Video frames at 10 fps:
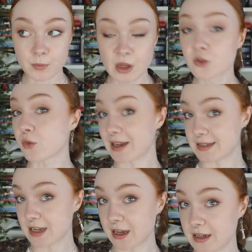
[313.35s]
So I
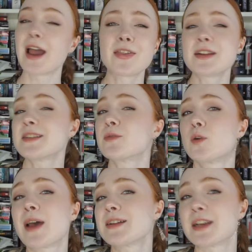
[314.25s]
did. And that is the
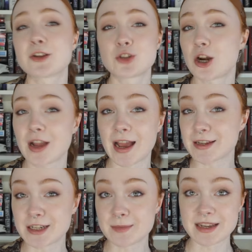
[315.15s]
romantic, dark
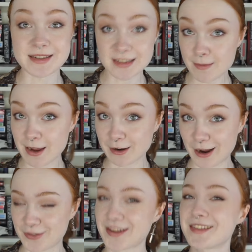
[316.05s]
academia,
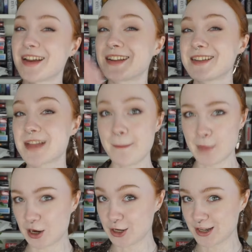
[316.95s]
semi-gothic that is
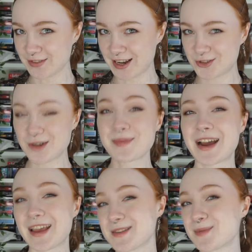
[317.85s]
Modern Divination by
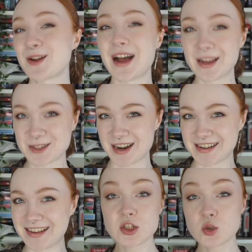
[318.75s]
Isabel
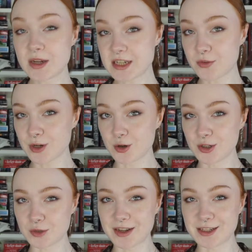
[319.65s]
Agajanian. 23-year-old
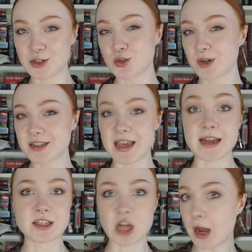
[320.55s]
Aurelia Schwartz
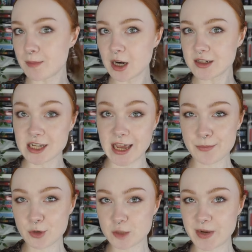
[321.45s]
gains top marks at
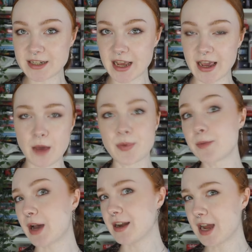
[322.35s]
Cambridge by day, but
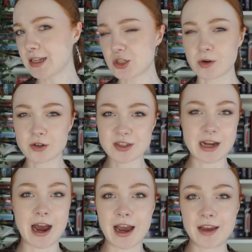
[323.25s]
by night struggles to
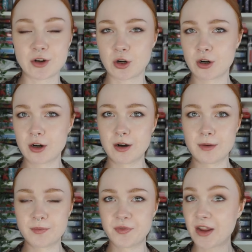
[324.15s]
hide
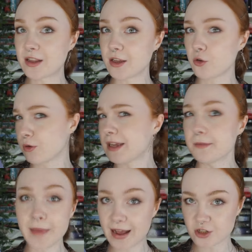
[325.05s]
her failing green
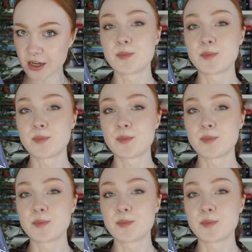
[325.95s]
magic.